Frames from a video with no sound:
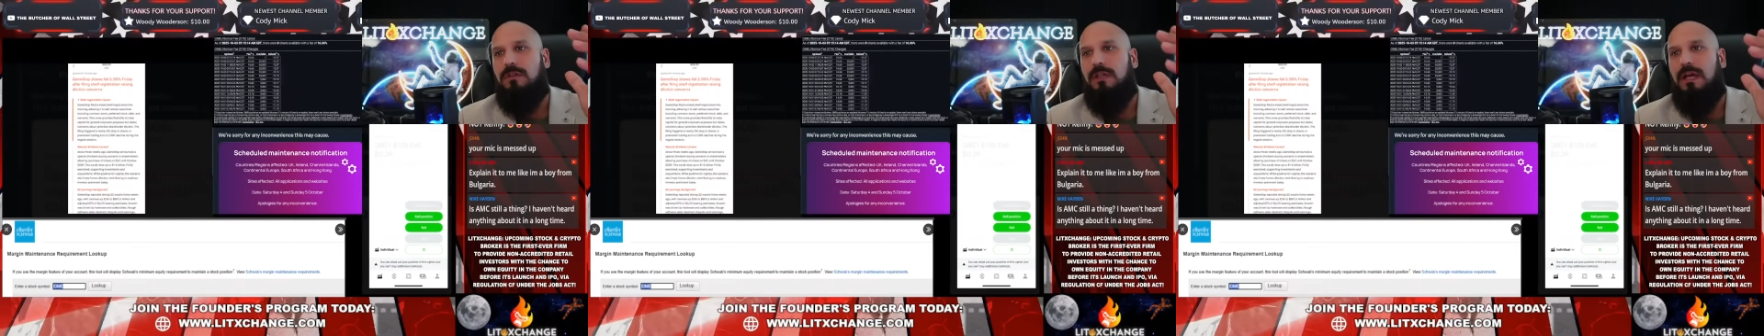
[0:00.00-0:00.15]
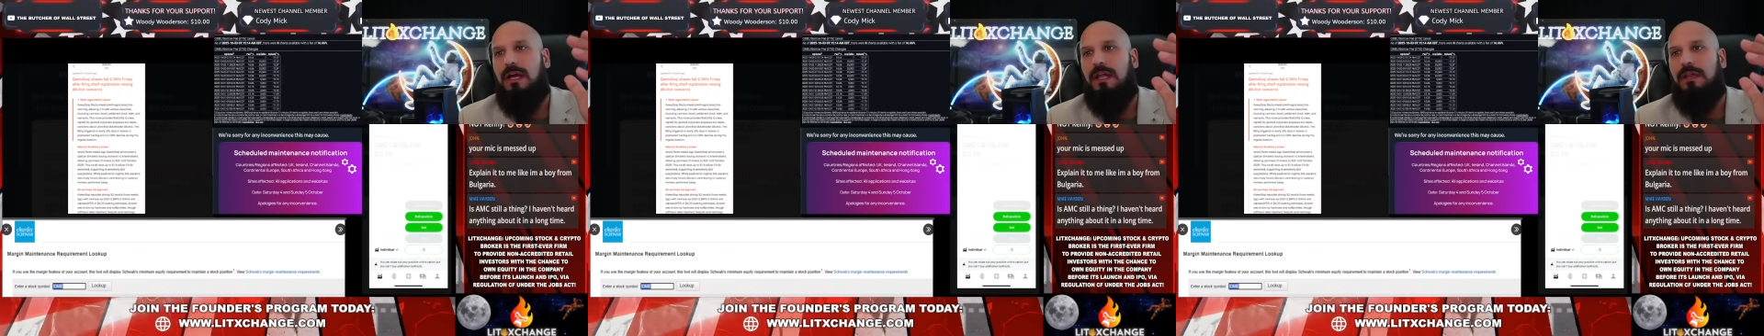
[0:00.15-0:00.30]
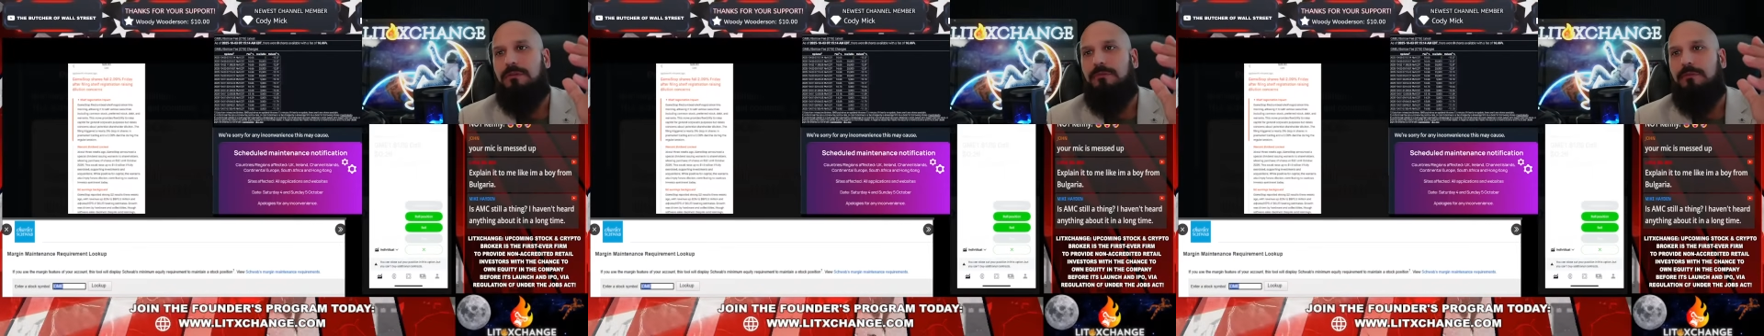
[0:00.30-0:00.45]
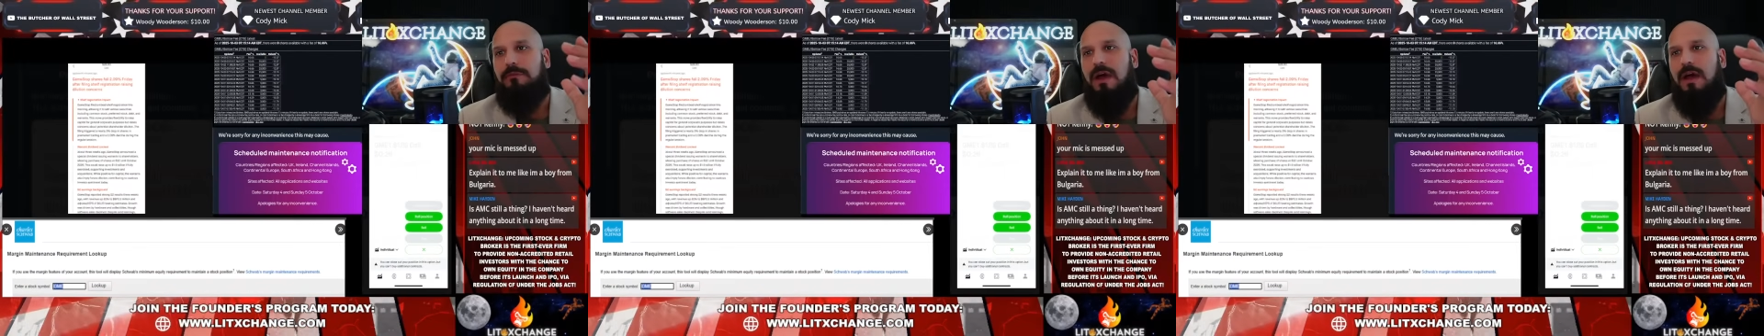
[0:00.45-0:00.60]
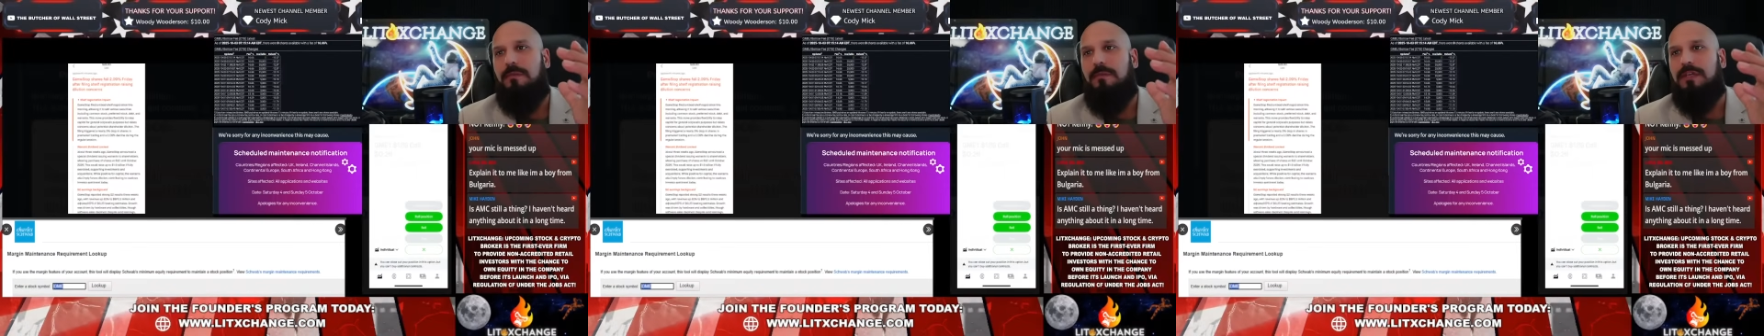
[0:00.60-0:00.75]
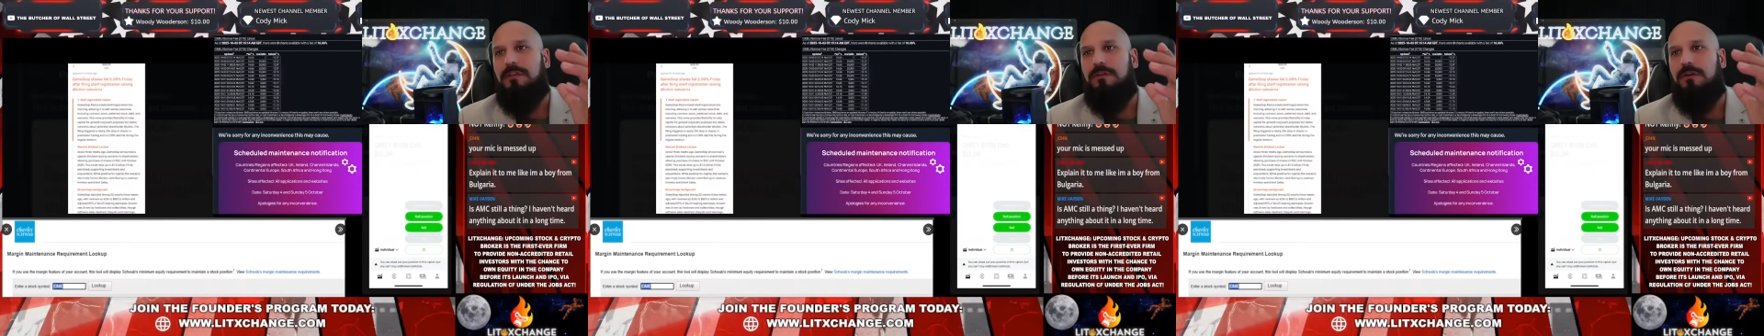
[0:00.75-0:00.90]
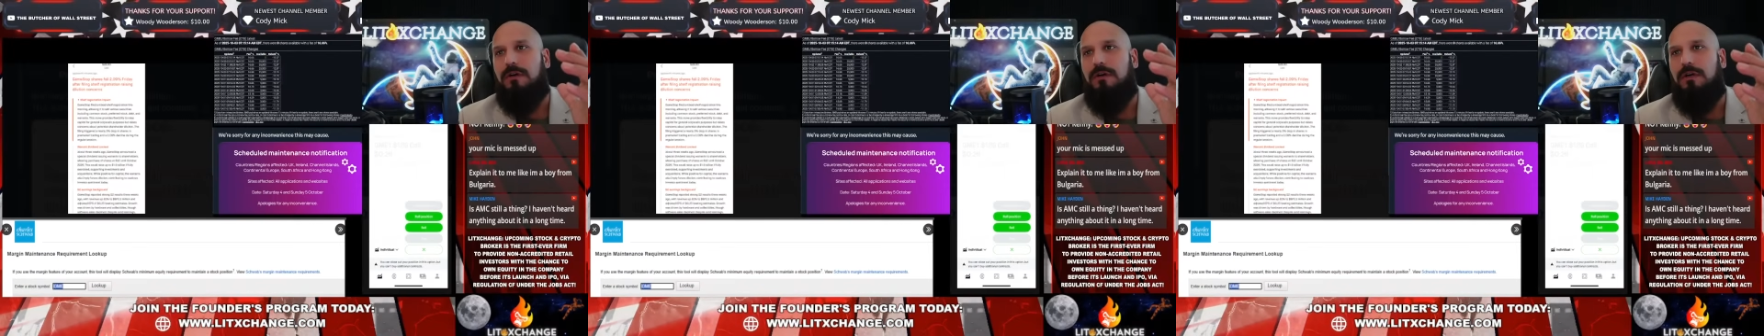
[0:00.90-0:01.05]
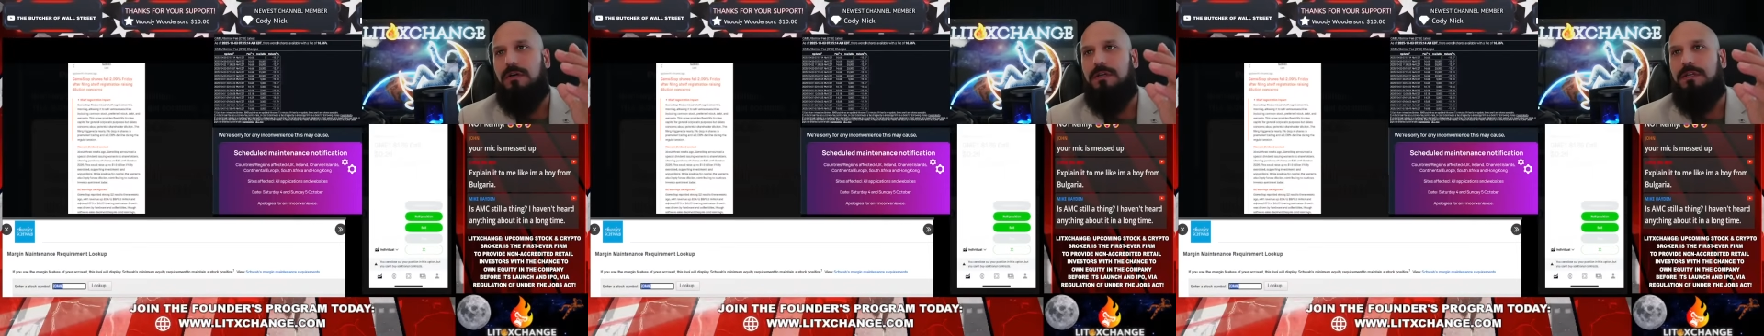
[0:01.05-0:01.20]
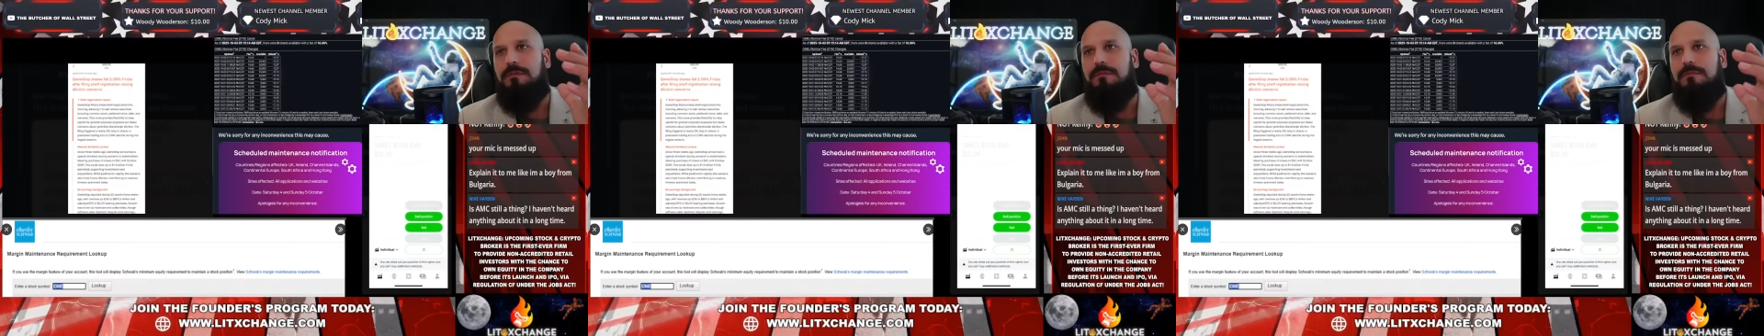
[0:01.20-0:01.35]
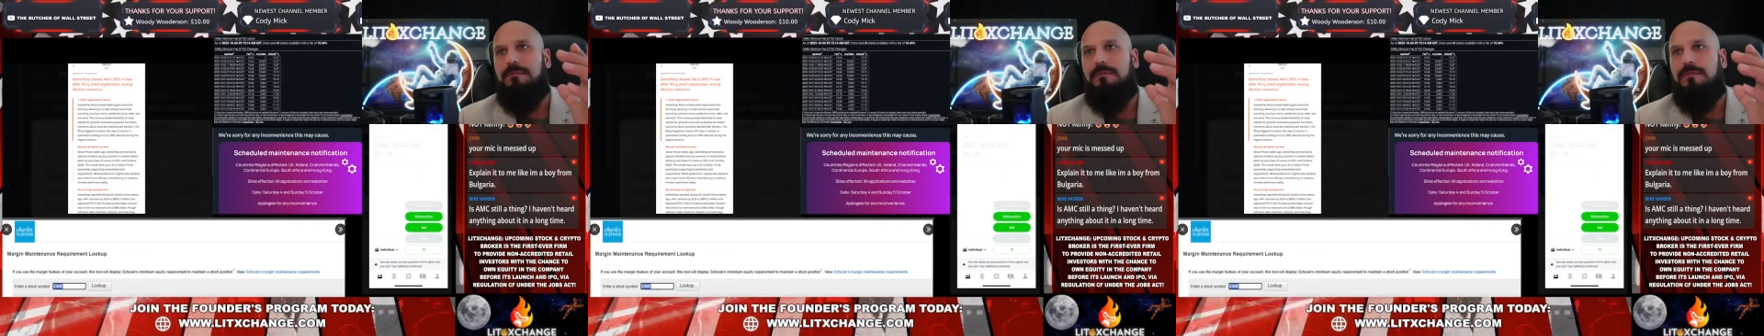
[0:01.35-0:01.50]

on robbing the hood,